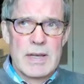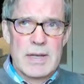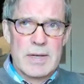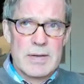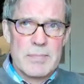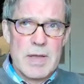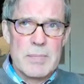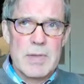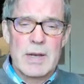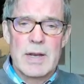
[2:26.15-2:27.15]
made
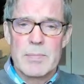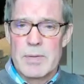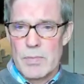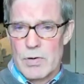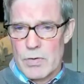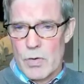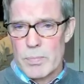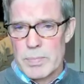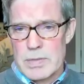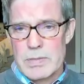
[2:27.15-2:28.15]
me a little bit more
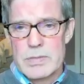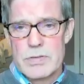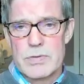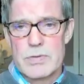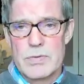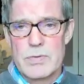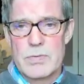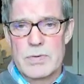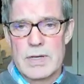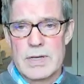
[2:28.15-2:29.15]
open
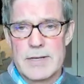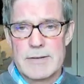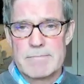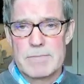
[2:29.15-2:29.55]
to